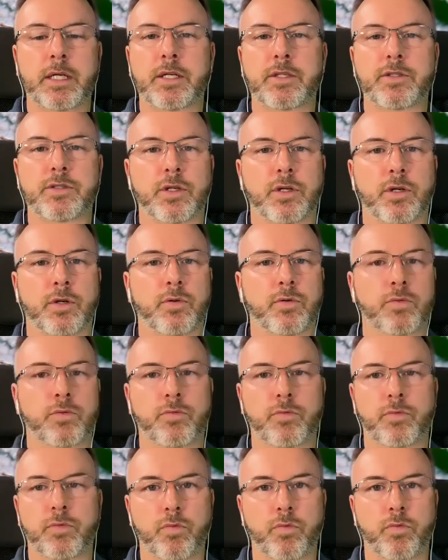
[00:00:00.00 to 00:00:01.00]
So
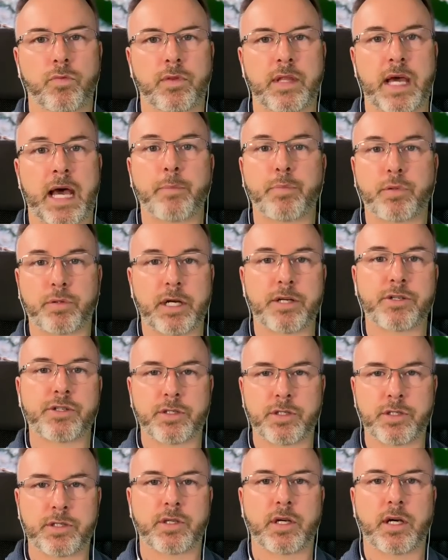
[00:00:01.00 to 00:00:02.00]
that pressure
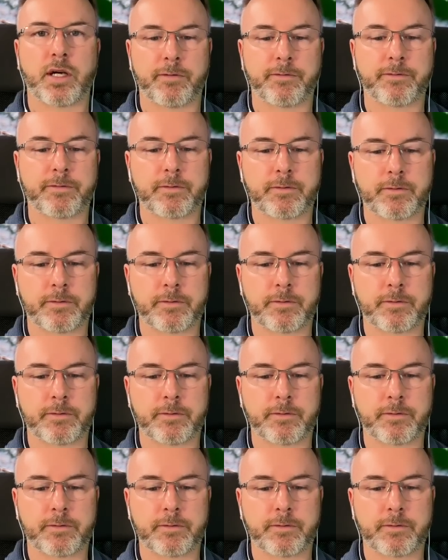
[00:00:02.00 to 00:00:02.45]
is off.